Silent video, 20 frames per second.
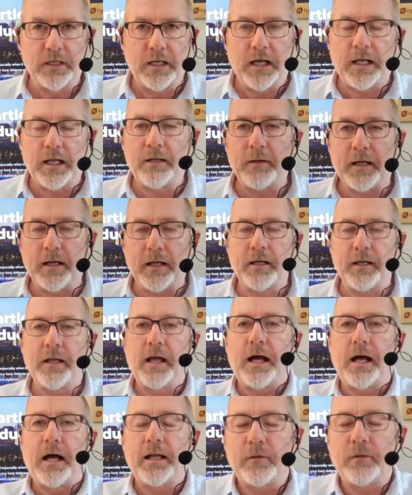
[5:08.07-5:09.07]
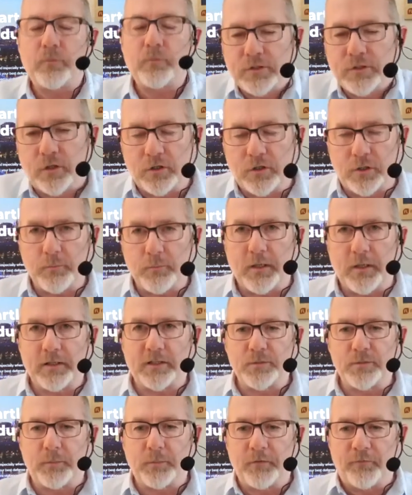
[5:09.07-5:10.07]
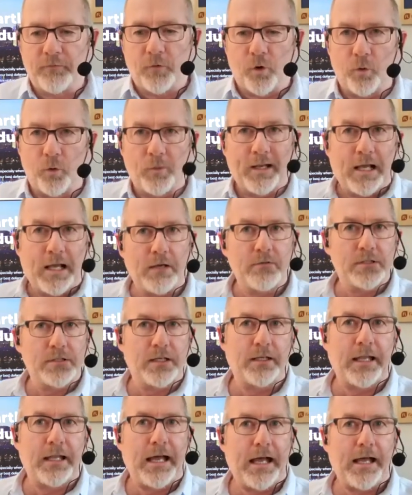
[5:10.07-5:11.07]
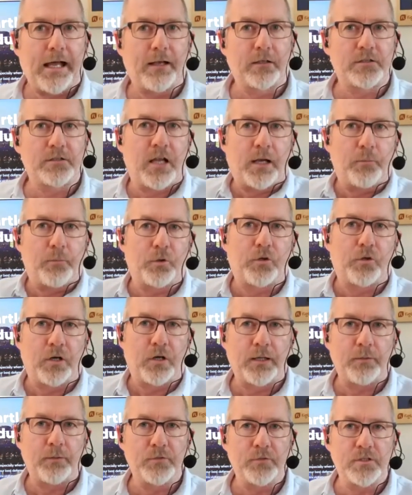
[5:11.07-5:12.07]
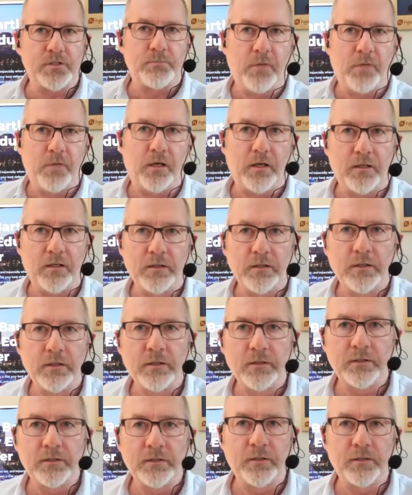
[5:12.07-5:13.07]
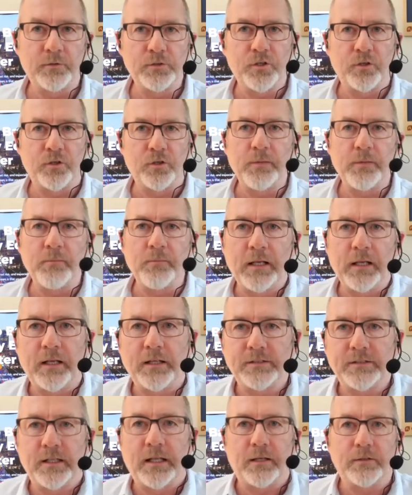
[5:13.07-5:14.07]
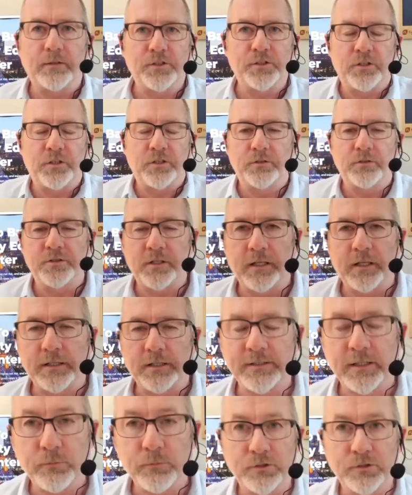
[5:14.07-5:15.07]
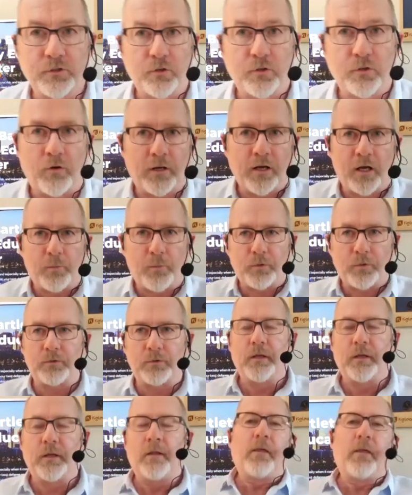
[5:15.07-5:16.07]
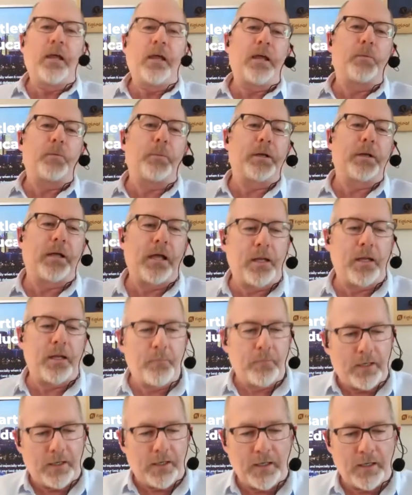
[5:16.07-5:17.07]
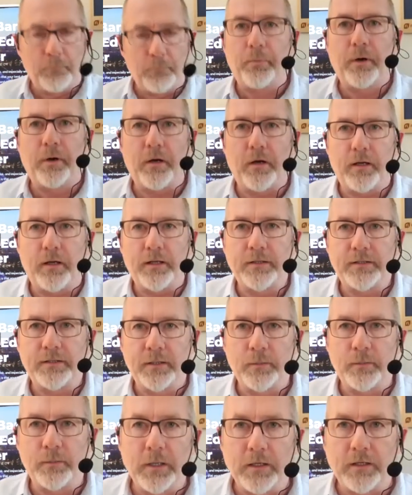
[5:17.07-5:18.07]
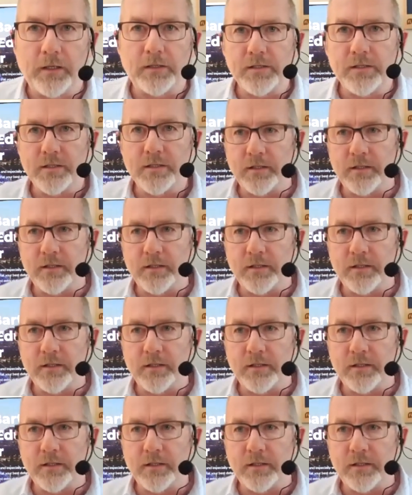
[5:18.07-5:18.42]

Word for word: And I, I, I, we talked about this before. When I was a lad, cybercrime was meh. You know, it was only millions. That was huge. And as I was growing up, it became uh, buh into the billions.